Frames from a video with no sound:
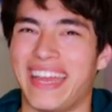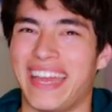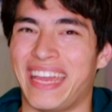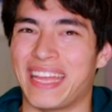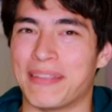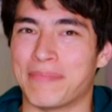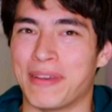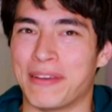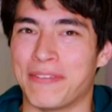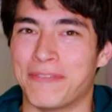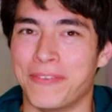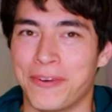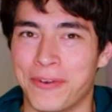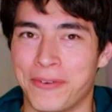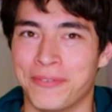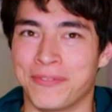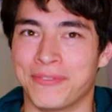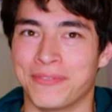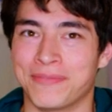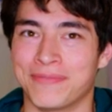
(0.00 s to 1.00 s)
and my
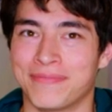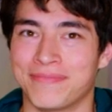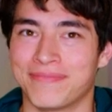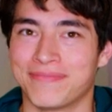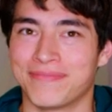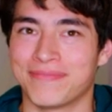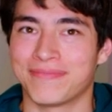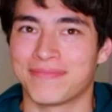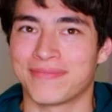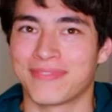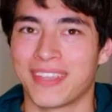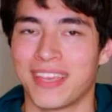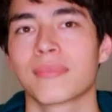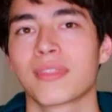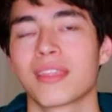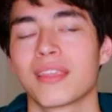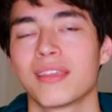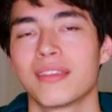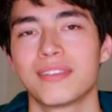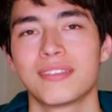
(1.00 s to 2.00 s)
phone.
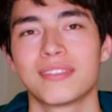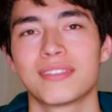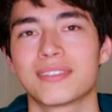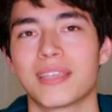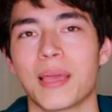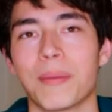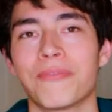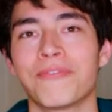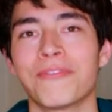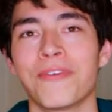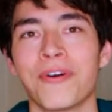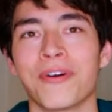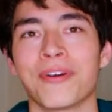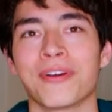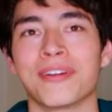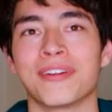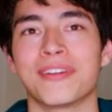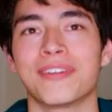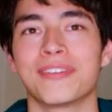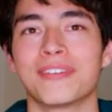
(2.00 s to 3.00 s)
Step
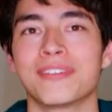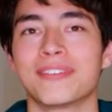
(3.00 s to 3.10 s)
four.